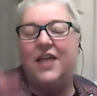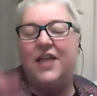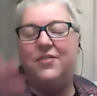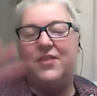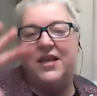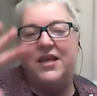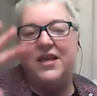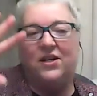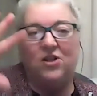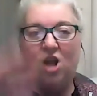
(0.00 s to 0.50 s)
And
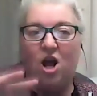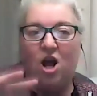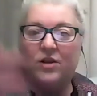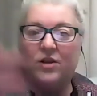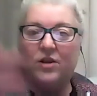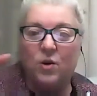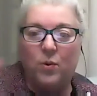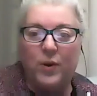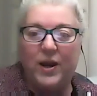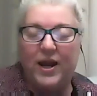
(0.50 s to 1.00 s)
then
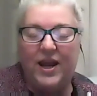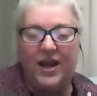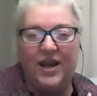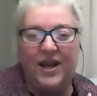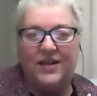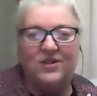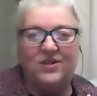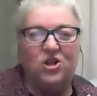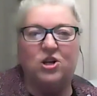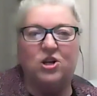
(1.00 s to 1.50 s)
along the
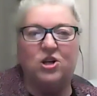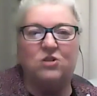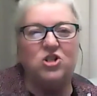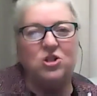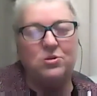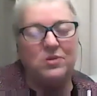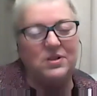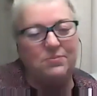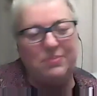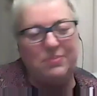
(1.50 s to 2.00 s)
way, you know,
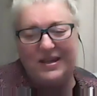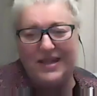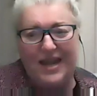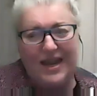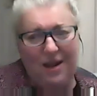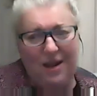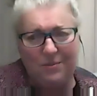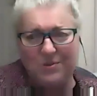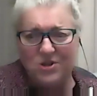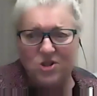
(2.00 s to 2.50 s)
she would be
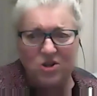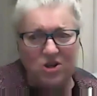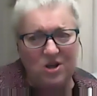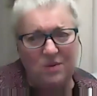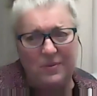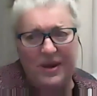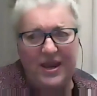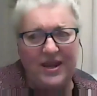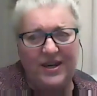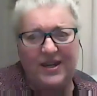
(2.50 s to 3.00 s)
like, How much are
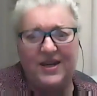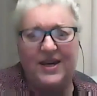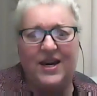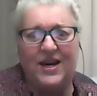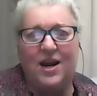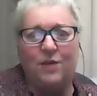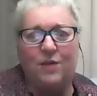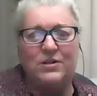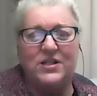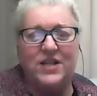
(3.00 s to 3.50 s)
you making?
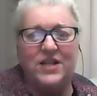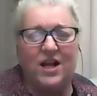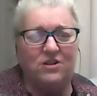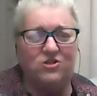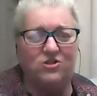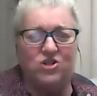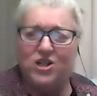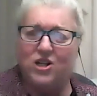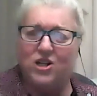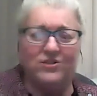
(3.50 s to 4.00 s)
And I would tell her,
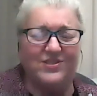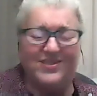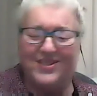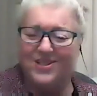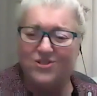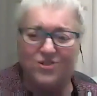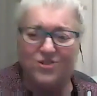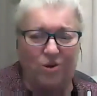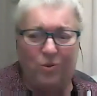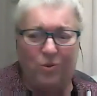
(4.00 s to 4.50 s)
and she goes,
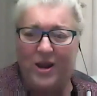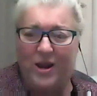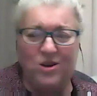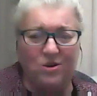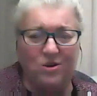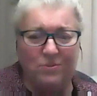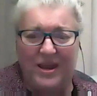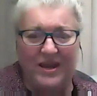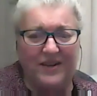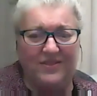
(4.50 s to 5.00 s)
There's no way
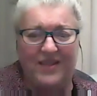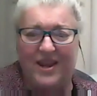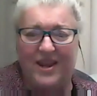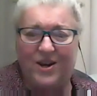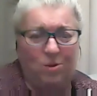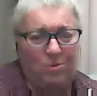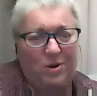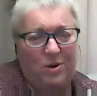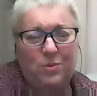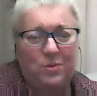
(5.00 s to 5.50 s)
you're making that.
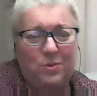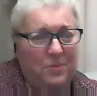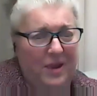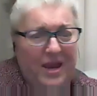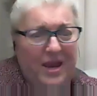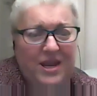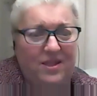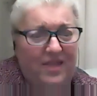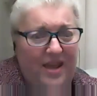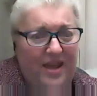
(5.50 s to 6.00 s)
Nobody would
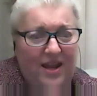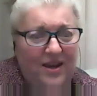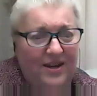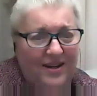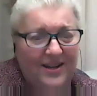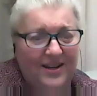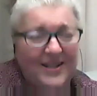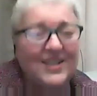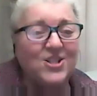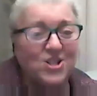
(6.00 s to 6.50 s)
pay you that,
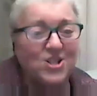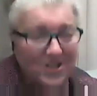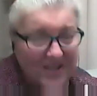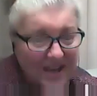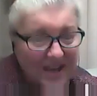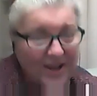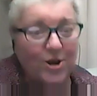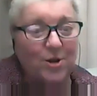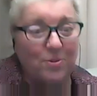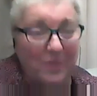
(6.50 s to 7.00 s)
just
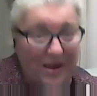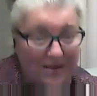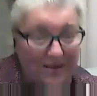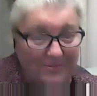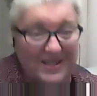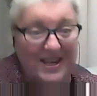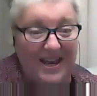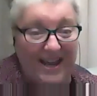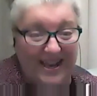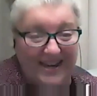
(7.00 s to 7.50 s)
like your mom
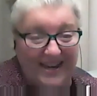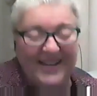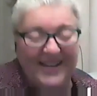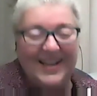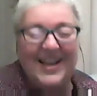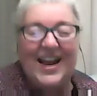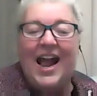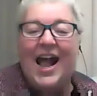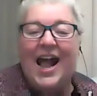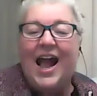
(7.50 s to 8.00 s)
said.
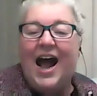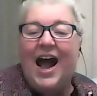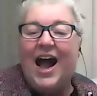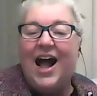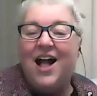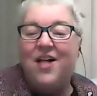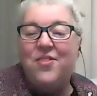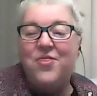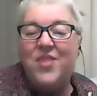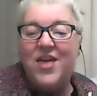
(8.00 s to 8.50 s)

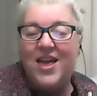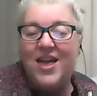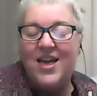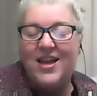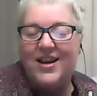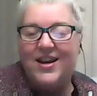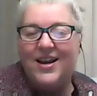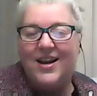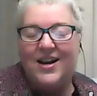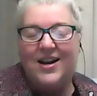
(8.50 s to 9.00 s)
And
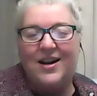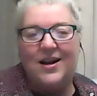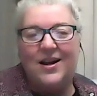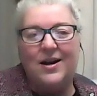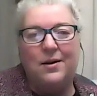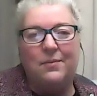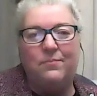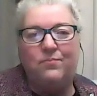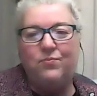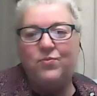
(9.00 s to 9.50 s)
then,
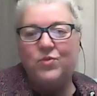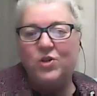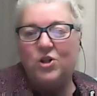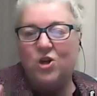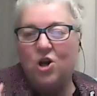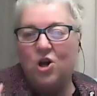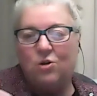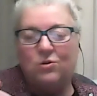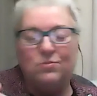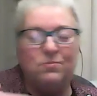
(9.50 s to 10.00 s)
um, you
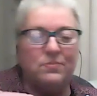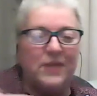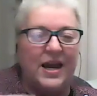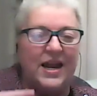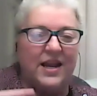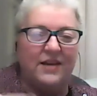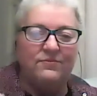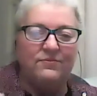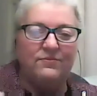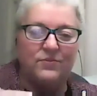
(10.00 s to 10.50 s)
know,
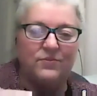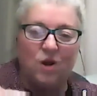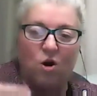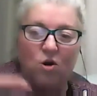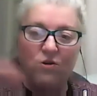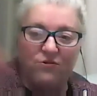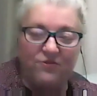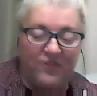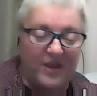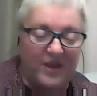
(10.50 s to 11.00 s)
my
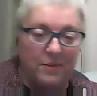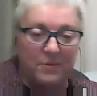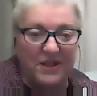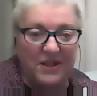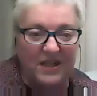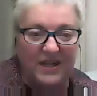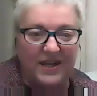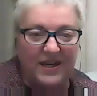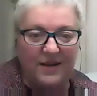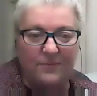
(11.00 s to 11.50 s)
whole
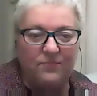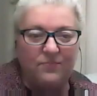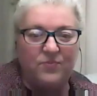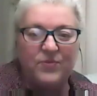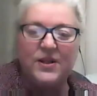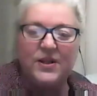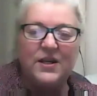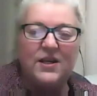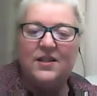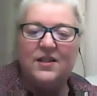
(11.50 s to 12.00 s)
family,
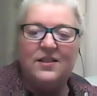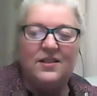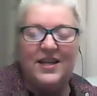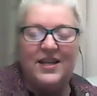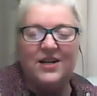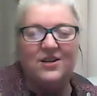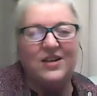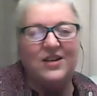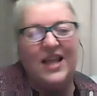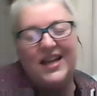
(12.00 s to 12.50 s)

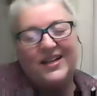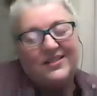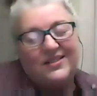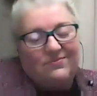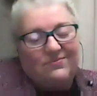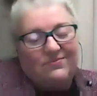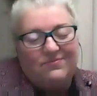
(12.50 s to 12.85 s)
they're like,